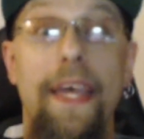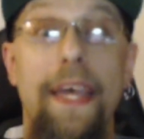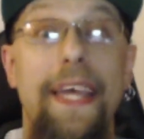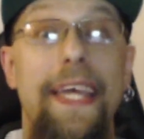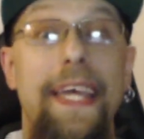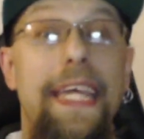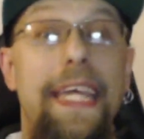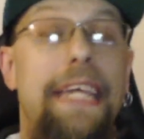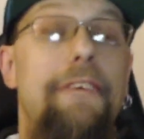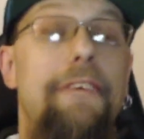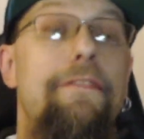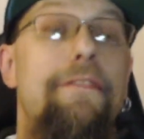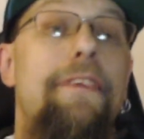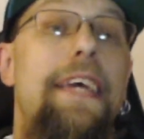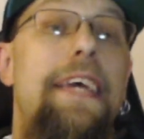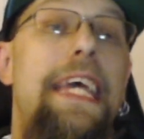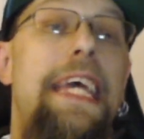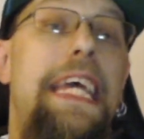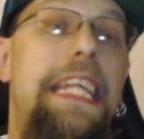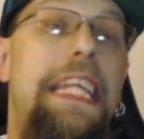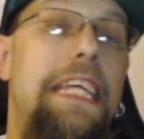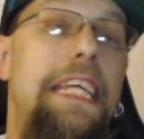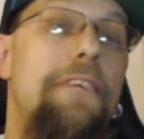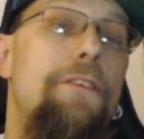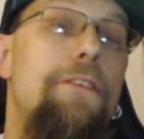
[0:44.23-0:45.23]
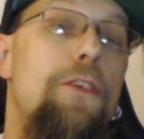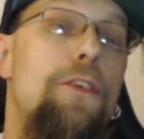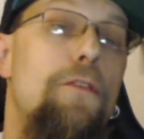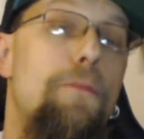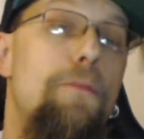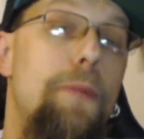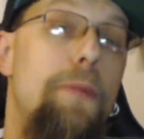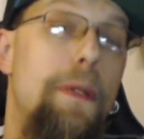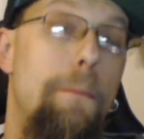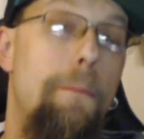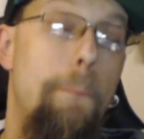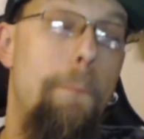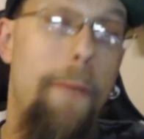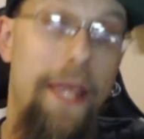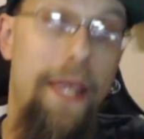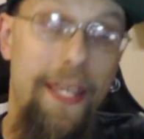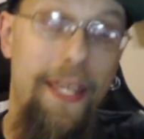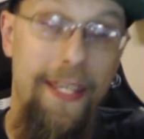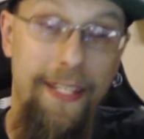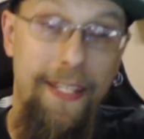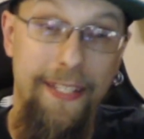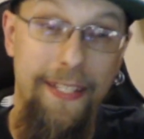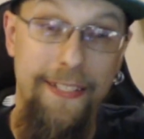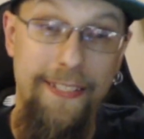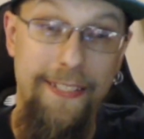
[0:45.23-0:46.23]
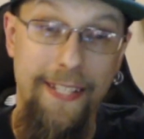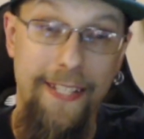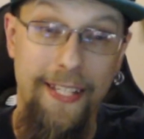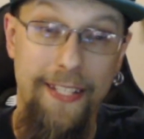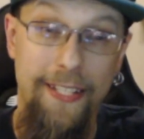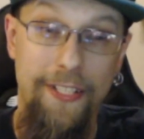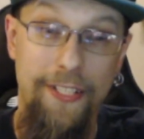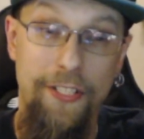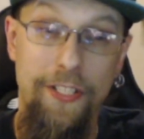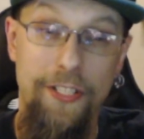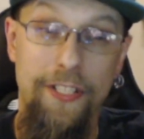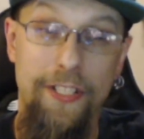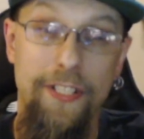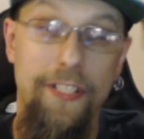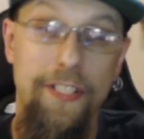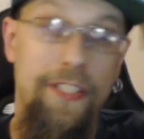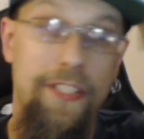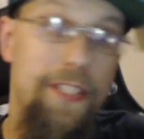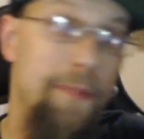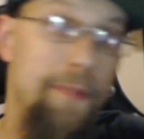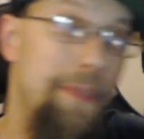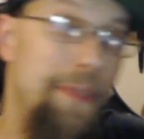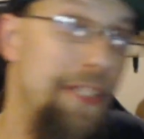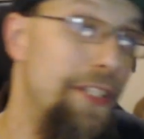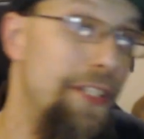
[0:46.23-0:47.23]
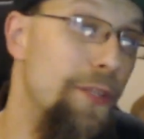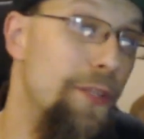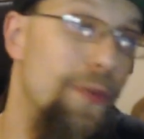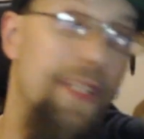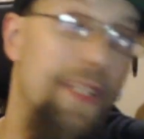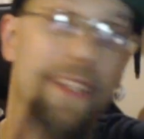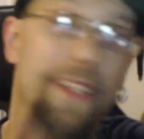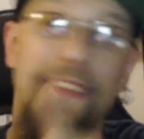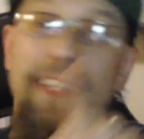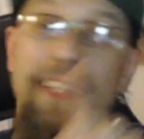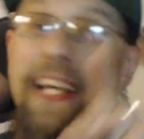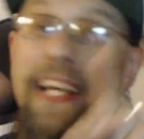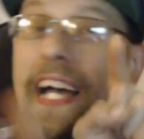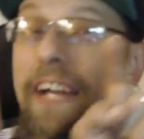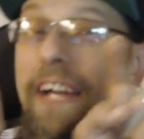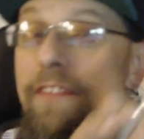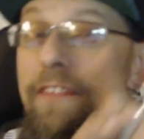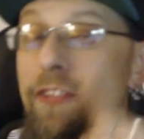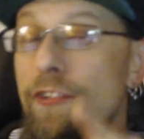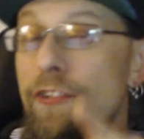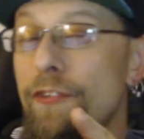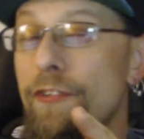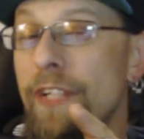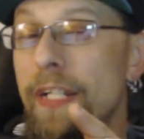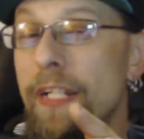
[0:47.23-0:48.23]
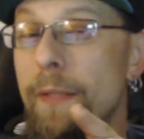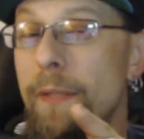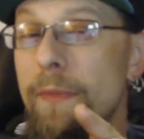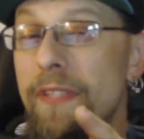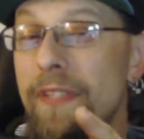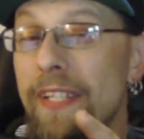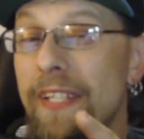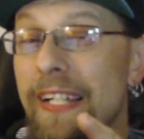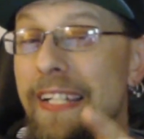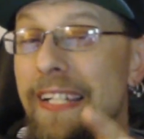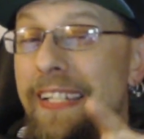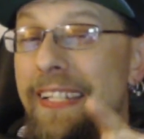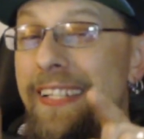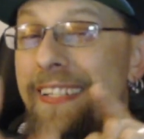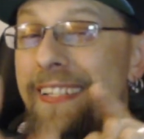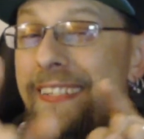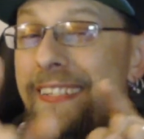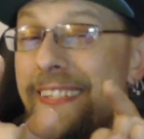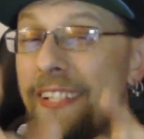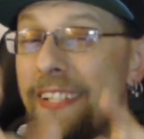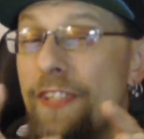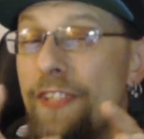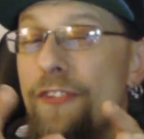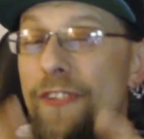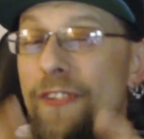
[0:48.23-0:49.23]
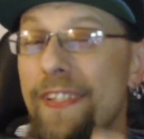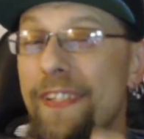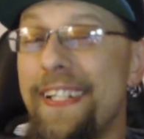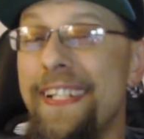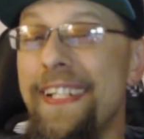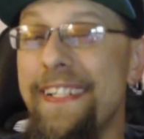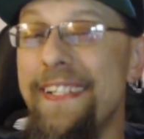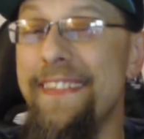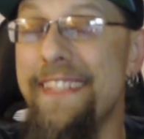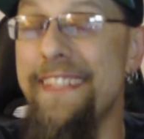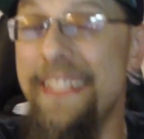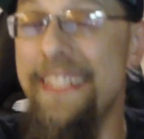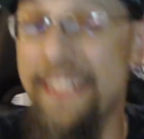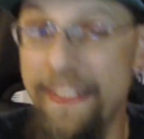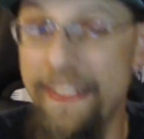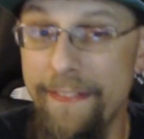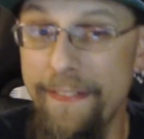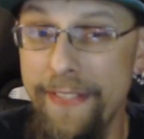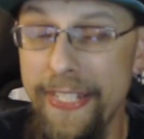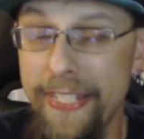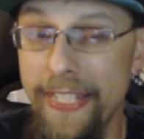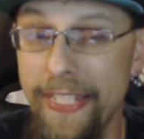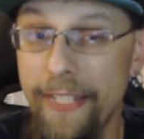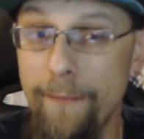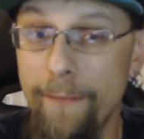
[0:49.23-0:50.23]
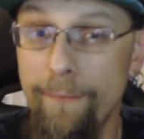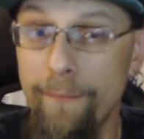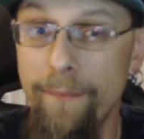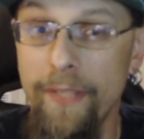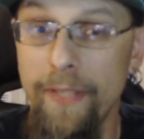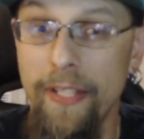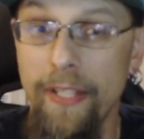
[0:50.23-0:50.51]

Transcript: if any of you have been paying attention to me doing live streams on decentralized TV,